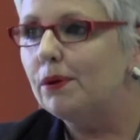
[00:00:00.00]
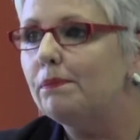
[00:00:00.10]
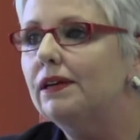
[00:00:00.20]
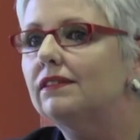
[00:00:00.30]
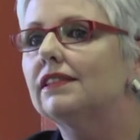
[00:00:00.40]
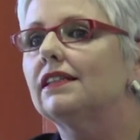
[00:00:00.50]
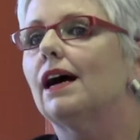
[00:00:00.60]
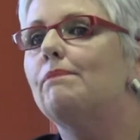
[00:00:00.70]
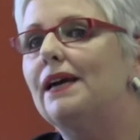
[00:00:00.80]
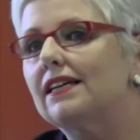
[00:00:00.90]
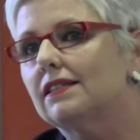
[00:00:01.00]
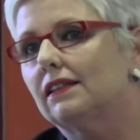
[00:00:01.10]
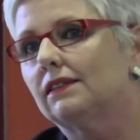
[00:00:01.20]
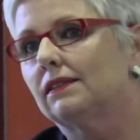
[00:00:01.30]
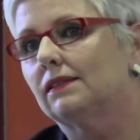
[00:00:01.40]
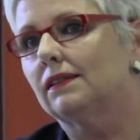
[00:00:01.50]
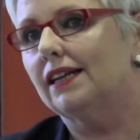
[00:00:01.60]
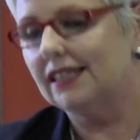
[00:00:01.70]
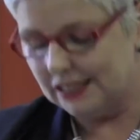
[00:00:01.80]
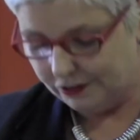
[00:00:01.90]
about building a better
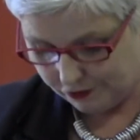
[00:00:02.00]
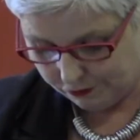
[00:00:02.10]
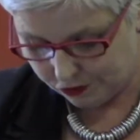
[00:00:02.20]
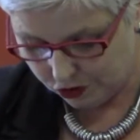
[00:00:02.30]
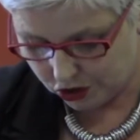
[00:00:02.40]
and a different